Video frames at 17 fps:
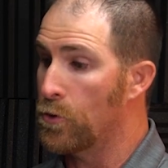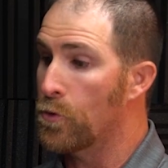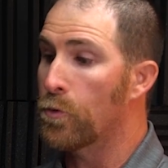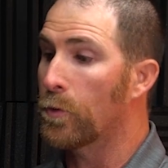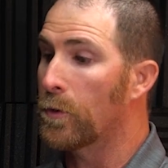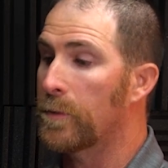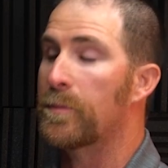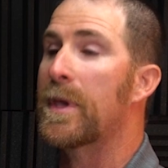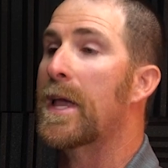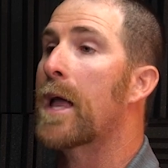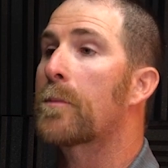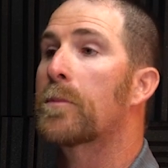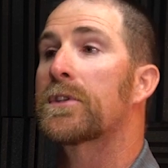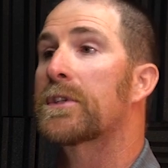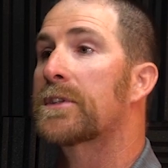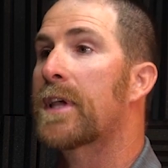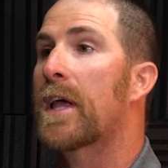would be
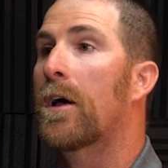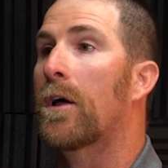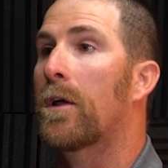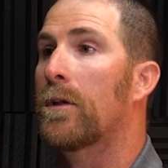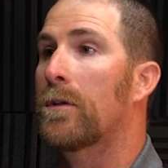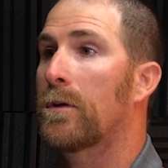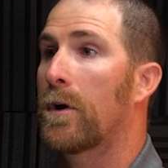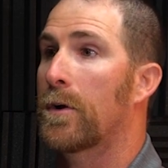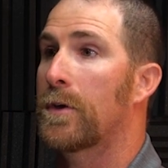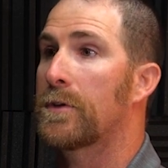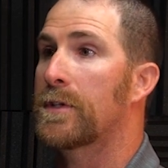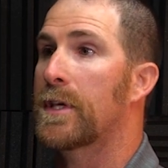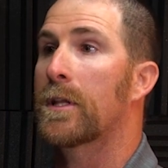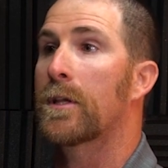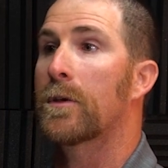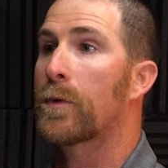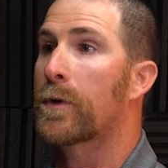able to tell, are you
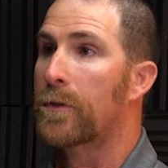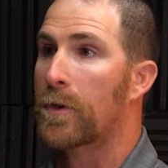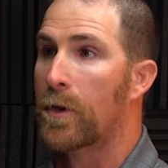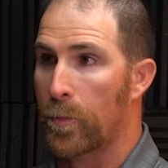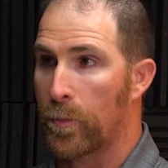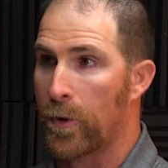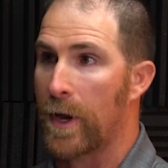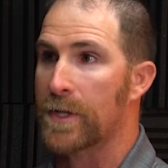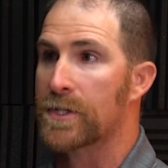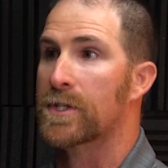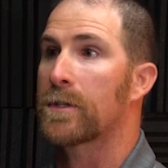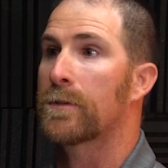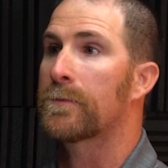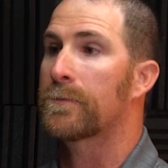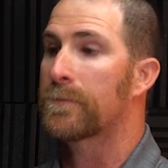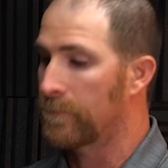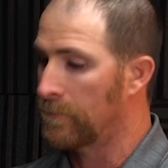dealing with
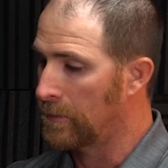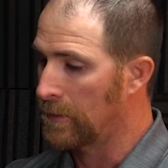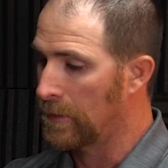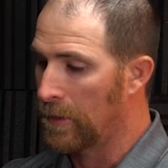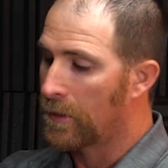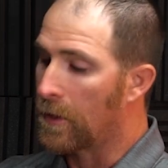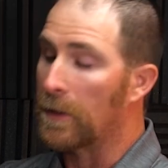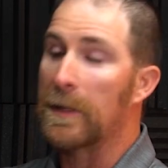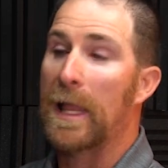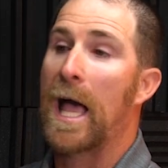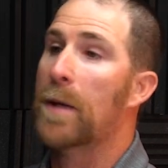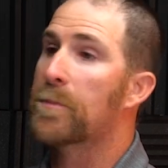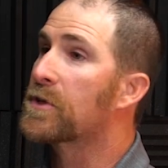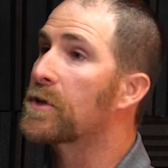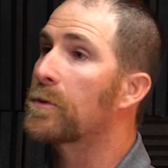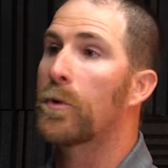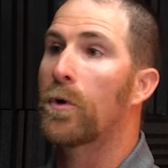compressive,
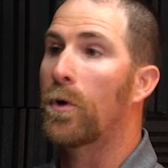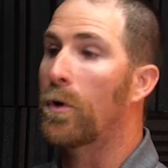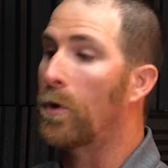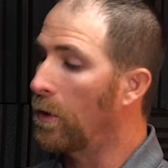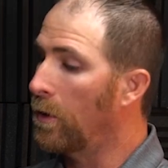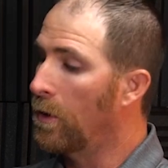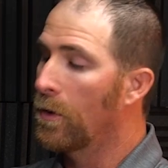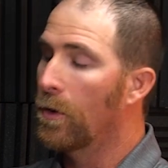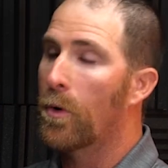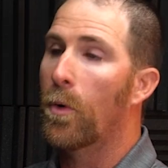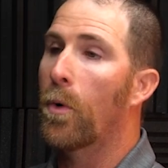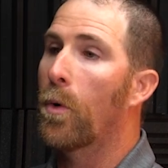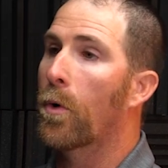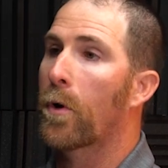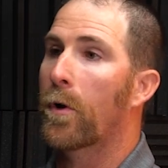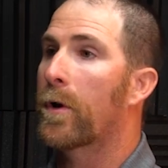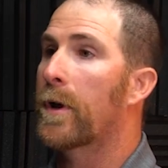collapsible,
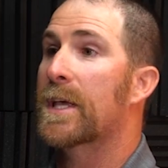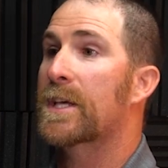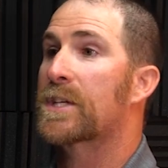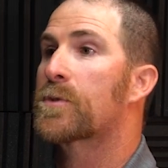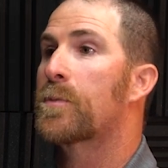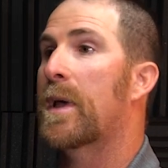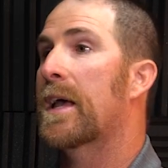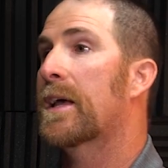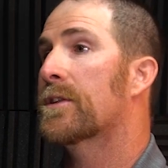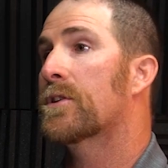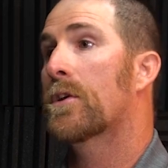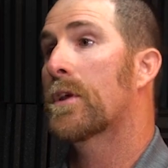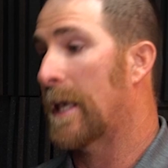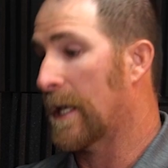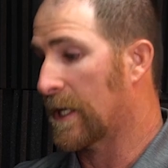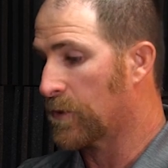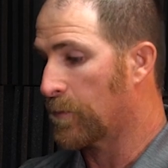or
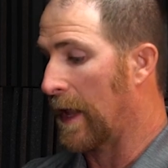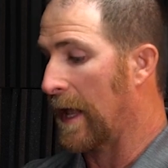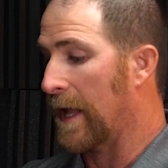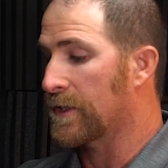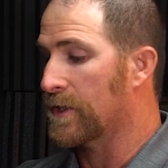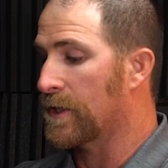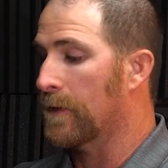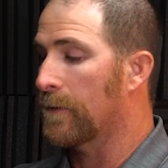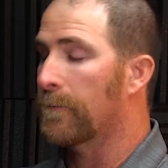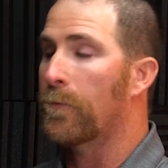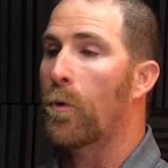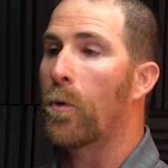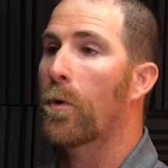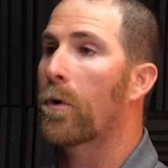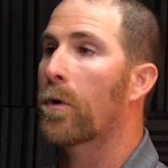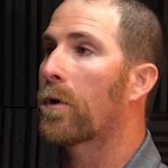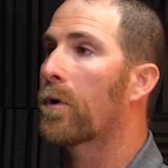expansive
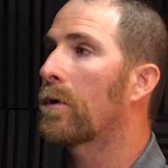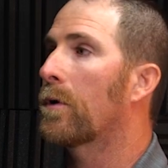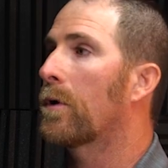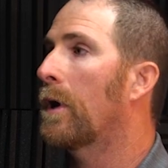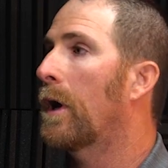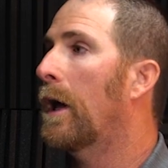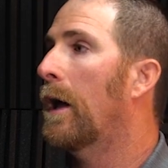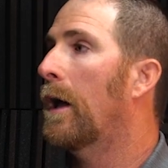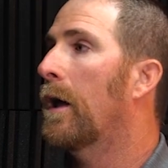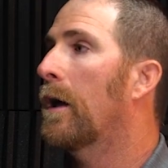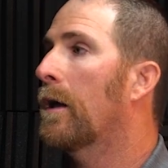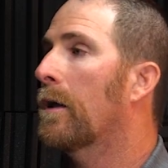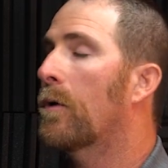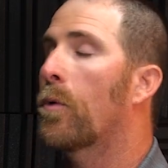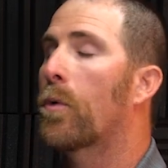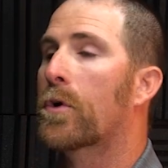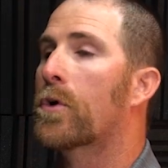or
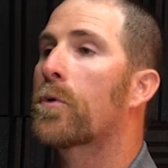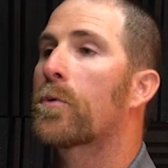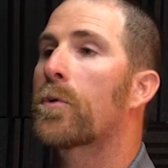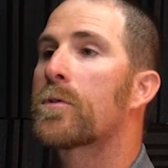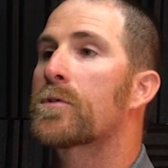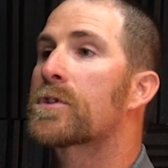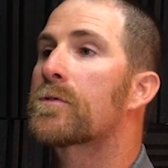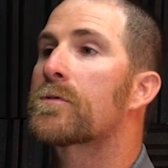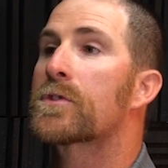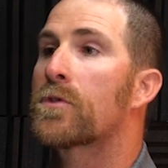corrosive